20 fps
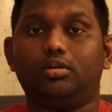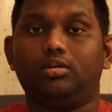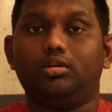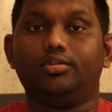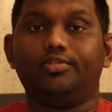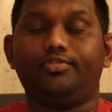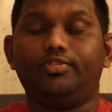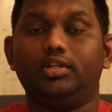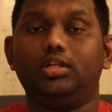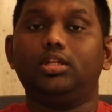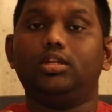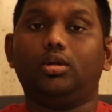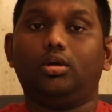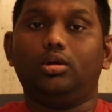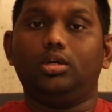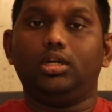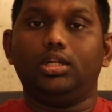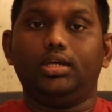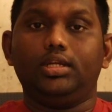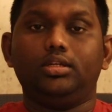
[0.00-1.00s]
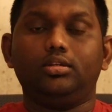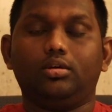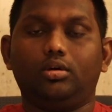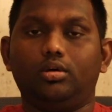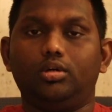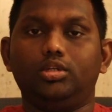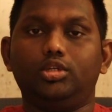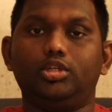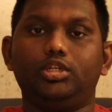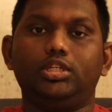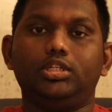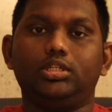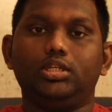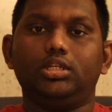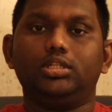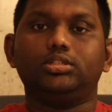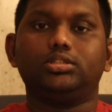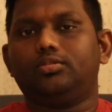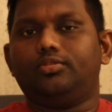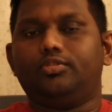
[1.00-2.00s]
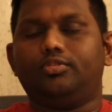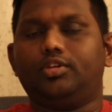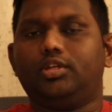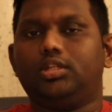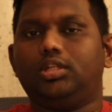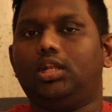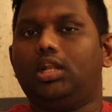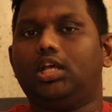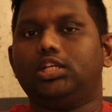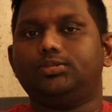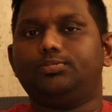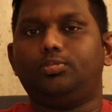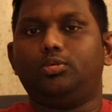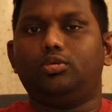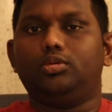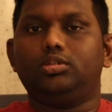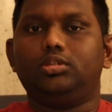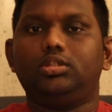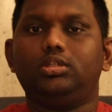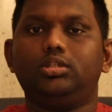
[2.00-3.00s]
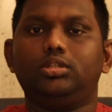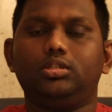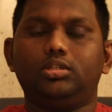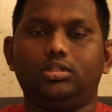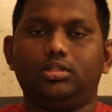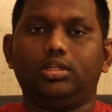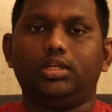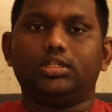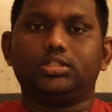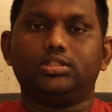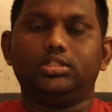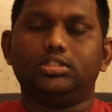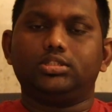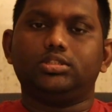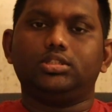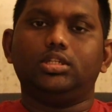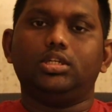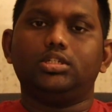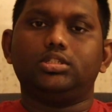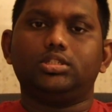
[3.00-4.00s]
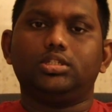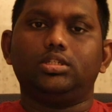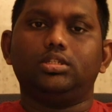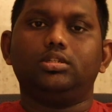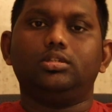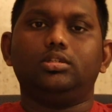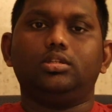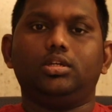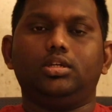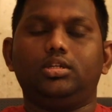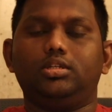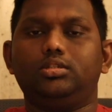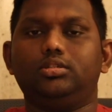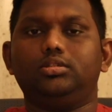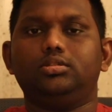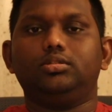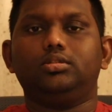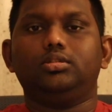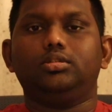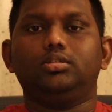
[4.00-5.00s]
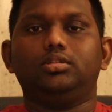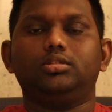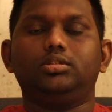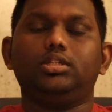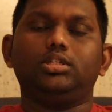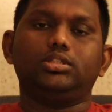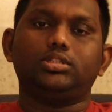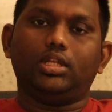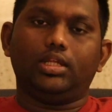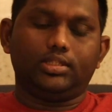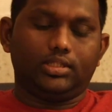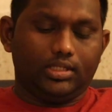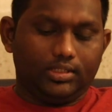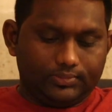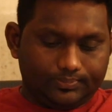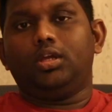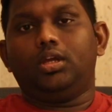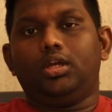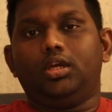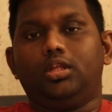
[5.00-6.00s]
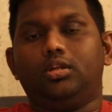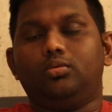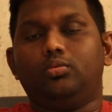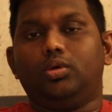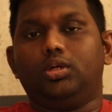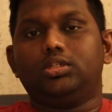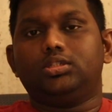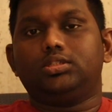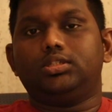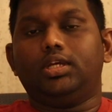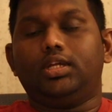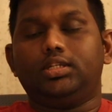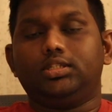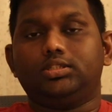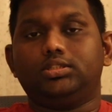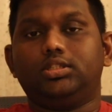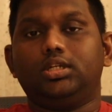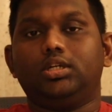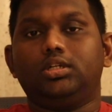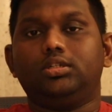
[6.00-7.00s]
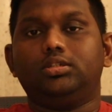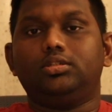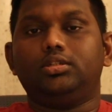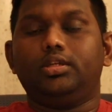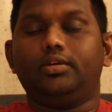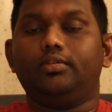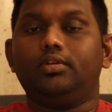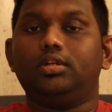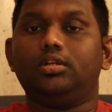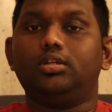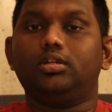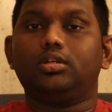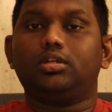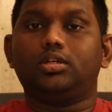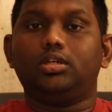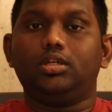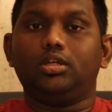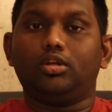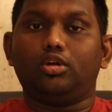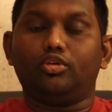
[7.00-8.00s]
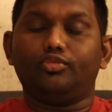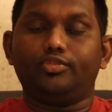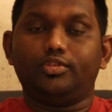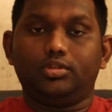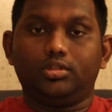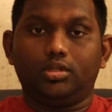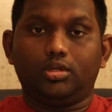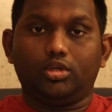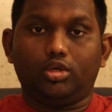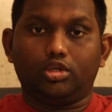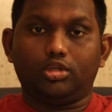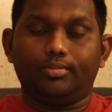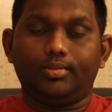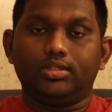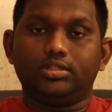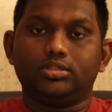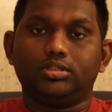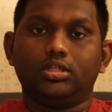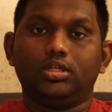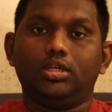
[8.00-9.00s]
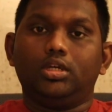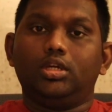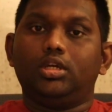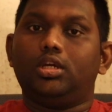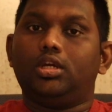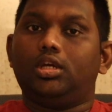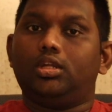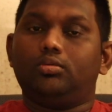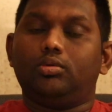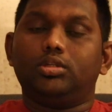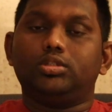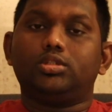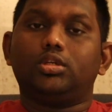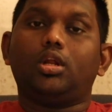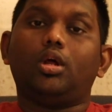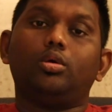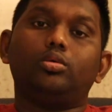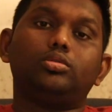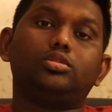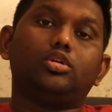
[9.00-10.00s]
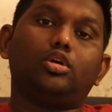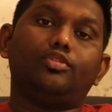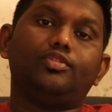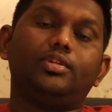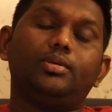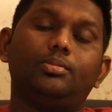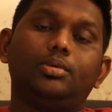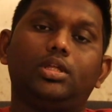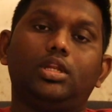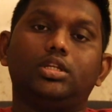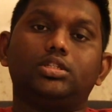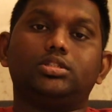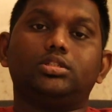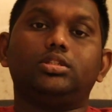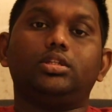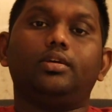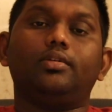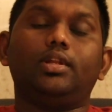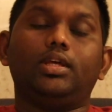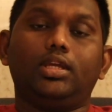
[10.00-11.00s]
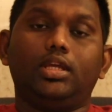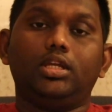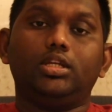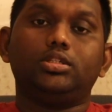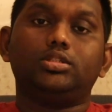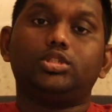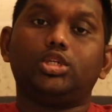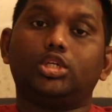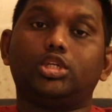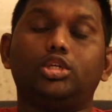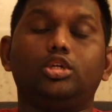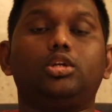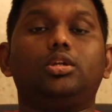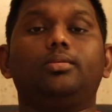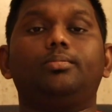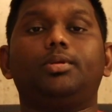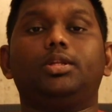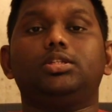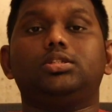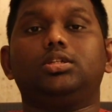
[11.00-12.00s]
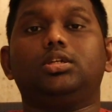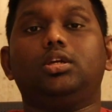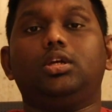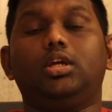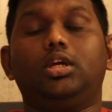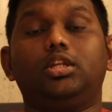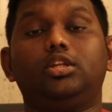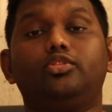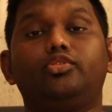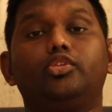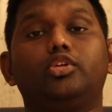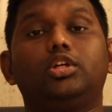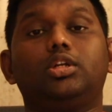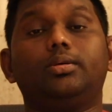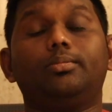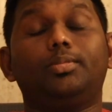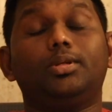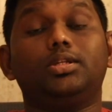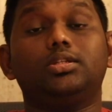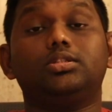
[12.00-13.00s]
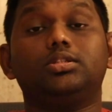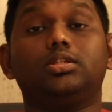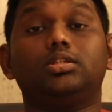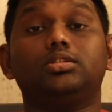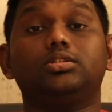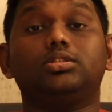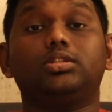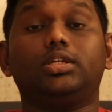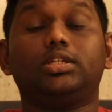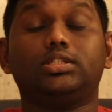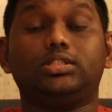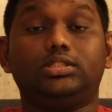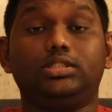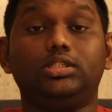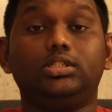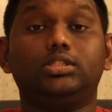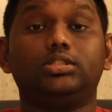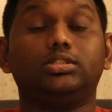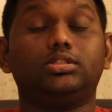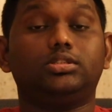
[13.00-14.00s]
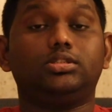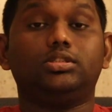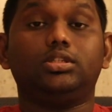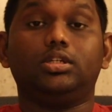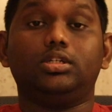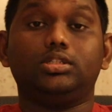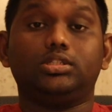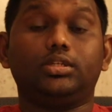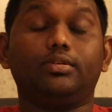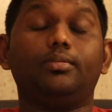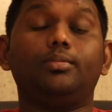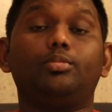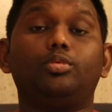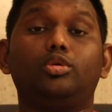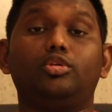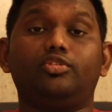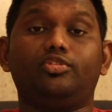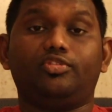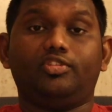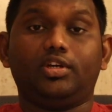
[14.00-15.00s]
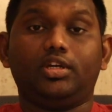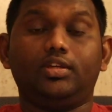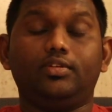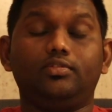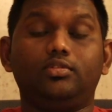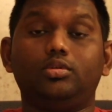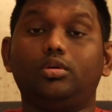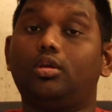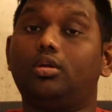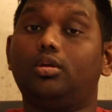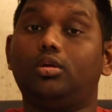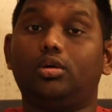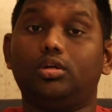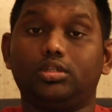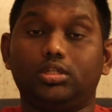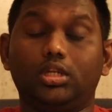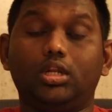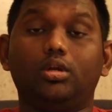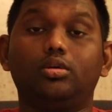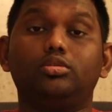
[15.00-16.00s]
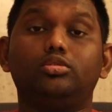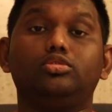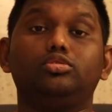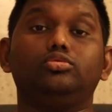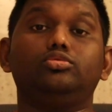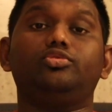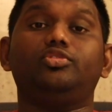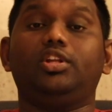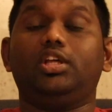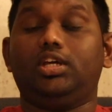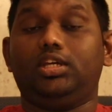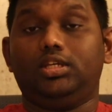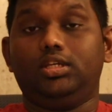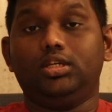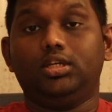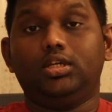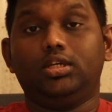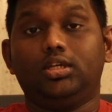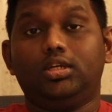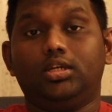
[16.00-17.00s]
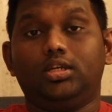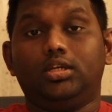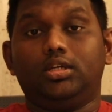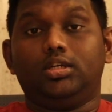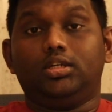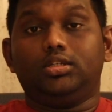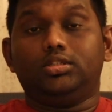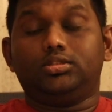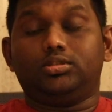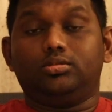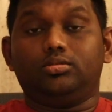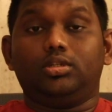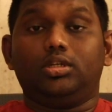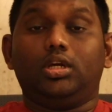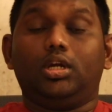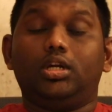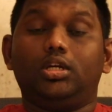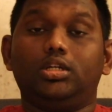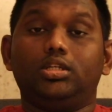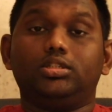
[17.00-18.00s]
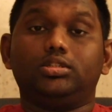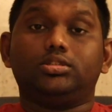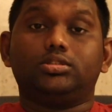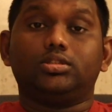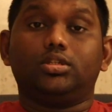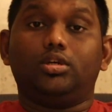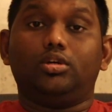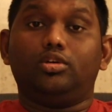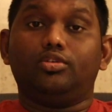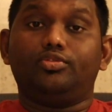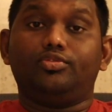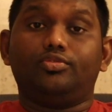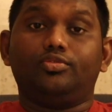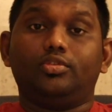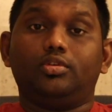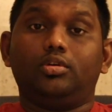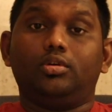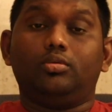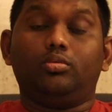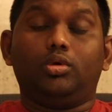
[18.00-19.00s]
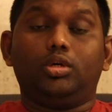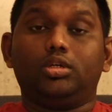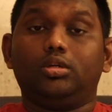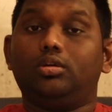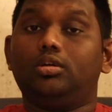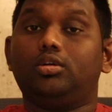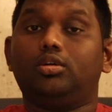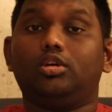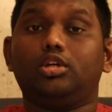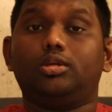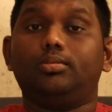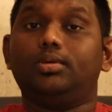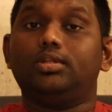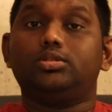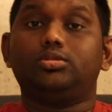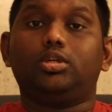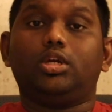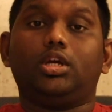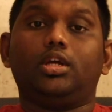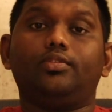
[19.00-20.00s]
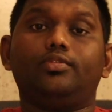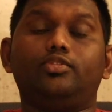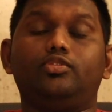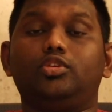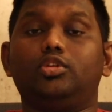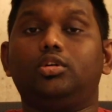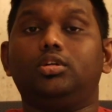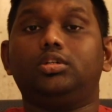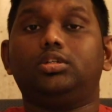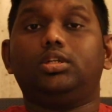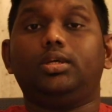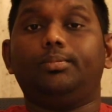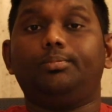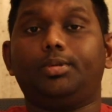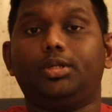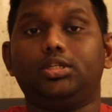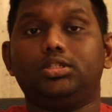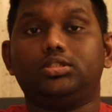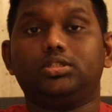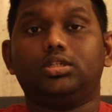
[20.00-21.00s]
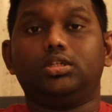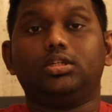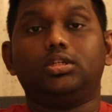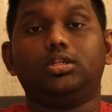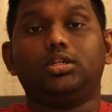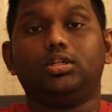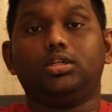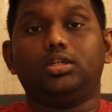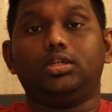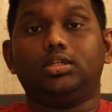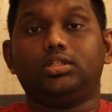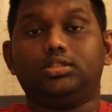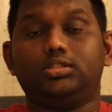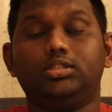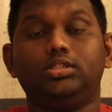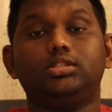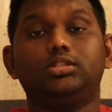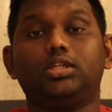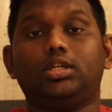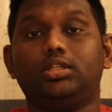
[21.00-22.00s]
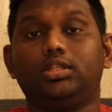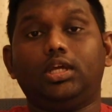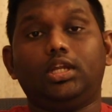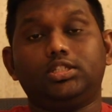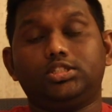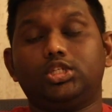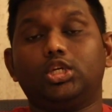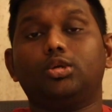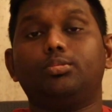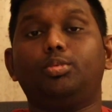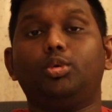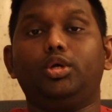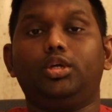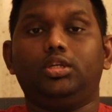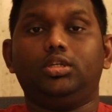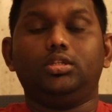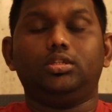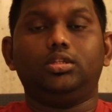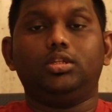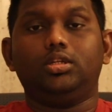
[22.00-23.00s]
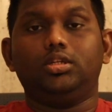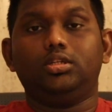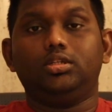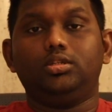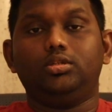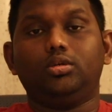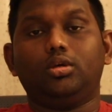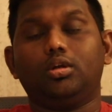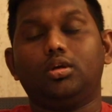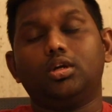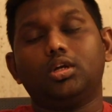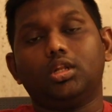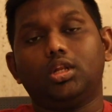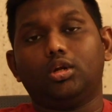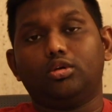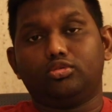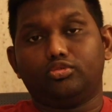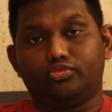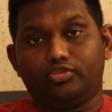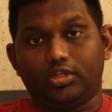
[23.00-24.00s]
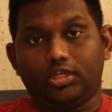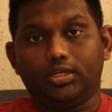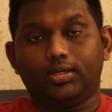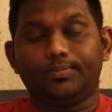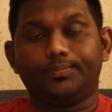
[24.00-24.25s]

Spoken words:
fill it online, all your details, the last port, the next destination, and things like that. And once that is done, they will clear off with your documents, and once you're out of the immigration, they will again check your temperature, and if your temperature exceeds 37.5, you are not allowed to fly. So regardless of what all documents you have, if your temperature exceeds at that checkpoint, then you are not allowed to fly.